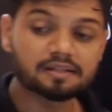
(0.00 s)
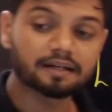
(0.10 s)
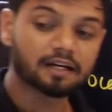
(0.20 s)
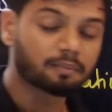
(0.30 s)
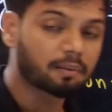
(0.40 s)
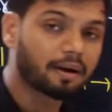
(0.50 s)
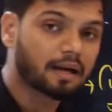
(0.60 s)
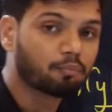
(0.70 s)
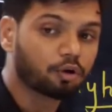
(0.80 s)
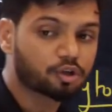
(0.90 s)
attend my
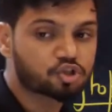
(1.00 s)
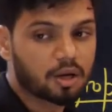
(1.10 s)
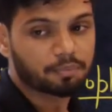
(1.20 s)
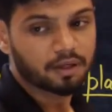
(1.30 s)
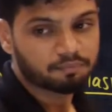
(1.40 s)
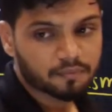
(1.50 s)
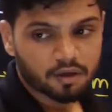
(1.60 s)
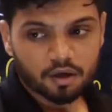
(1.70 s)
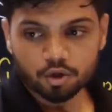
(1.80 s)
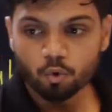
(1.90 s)
biomolecules chapter
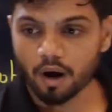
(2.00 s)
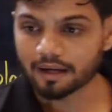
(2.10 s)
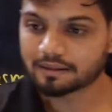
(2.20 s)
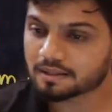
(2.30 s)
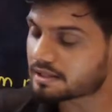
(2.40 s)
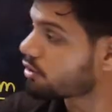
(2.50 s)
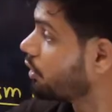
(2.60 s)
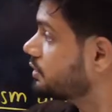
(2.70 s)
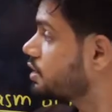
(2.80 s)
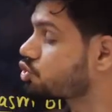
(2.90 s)
to understand
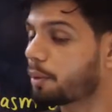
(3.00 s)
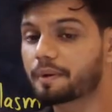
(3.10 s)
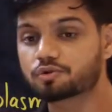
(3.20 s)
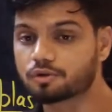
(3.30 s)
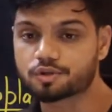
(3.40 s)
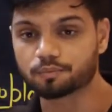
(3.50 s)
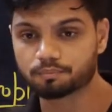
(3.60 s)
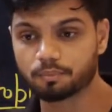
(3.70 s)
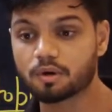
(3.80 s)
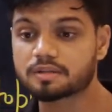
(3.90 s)
all these topics also,
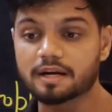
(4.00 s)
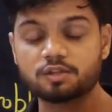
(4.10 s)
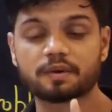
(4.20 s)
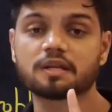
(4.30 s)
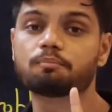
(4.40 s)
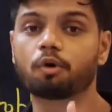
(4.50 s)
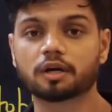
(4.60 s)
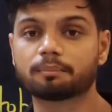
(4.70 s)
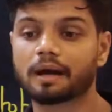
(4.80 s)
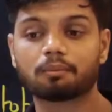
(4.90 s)
because that is very
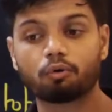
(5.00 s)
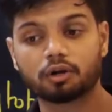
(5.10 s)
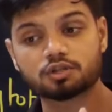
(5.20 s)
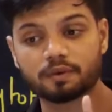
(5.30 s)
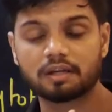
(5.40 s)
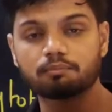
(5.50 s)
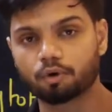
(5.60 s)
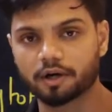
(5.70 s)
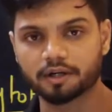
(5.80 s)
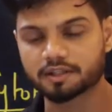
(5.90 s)
important. Biomolecules is very
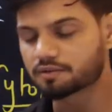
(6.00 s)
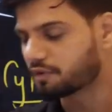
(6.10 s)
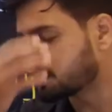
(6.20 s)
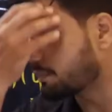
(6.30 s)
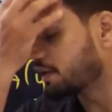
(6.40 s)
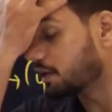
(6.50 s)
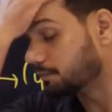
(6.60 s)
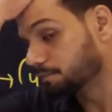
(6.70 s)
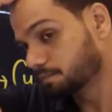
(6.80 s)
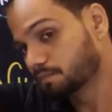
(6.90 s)
important. It's a fundamental.
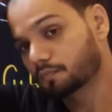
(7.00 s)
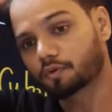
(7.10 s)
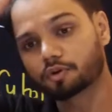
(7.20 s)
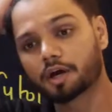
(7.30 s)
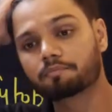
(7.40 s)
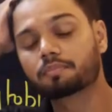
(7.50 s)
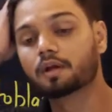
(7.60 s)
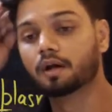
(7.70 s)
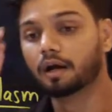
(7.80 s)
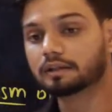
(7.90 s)
Okay.
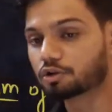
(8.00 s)
Now